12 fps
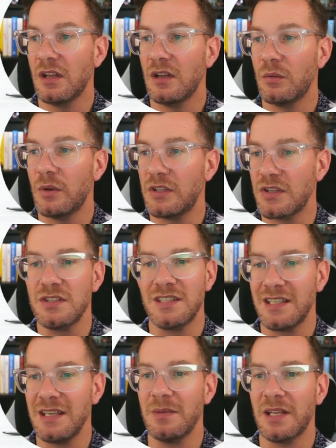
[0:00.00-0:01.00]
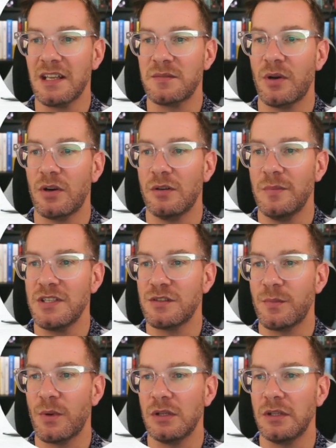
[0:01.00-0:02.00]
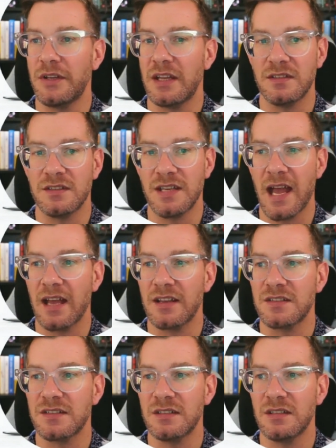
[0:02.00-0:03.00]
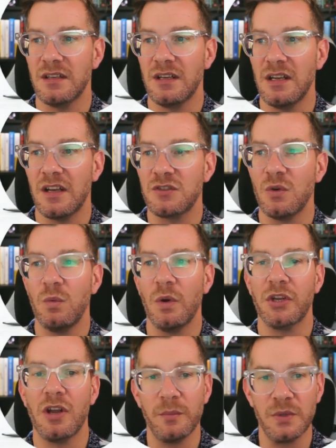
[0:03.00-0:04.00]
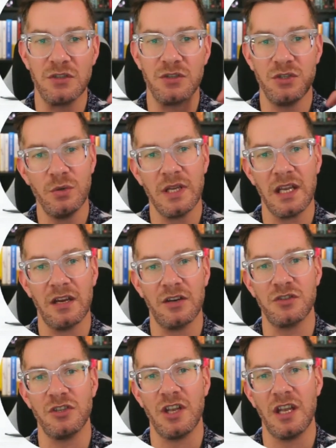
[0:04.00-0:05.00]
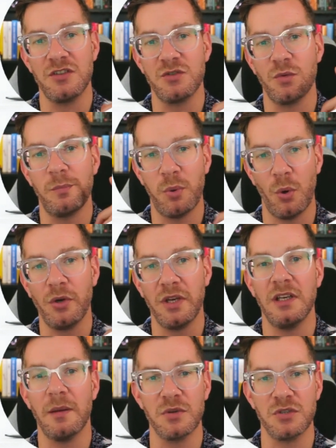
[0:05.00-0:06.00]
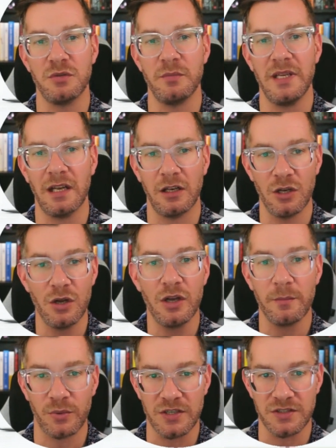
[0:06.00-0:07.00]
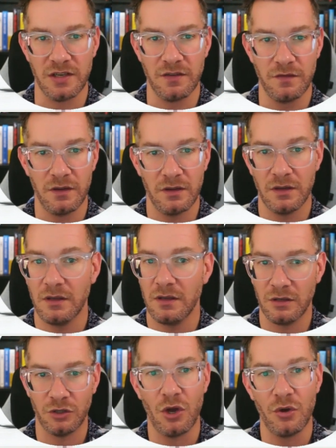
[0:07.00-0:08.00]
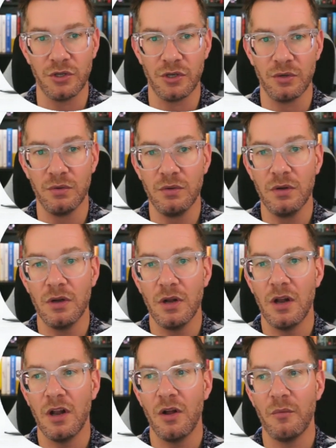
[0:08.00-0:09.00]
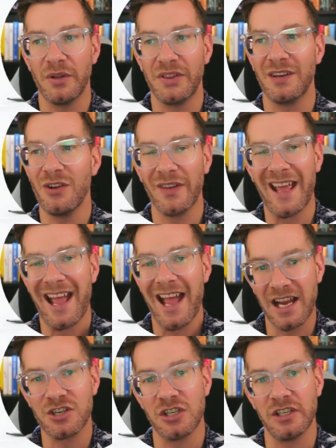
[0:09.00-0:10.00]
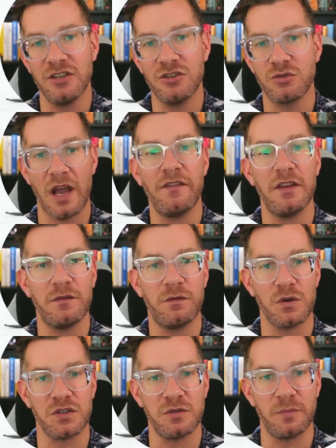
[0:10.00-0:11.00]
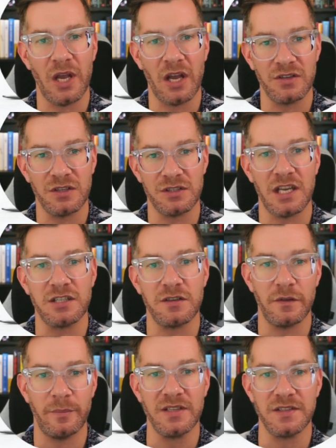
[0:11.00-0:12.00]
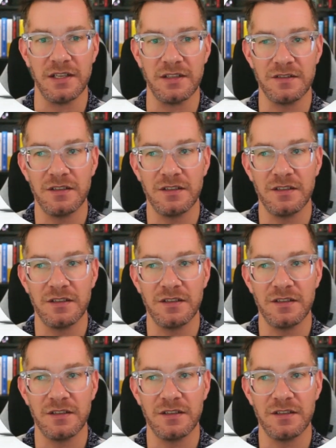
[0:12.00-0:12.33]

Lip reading: Well, it doesn't seem like that's part of the business model. That's SaaS. And so what the company is doing here is it's reporting numbers to me that look impressive, go you, but they're not actually driving forces behind success of the business.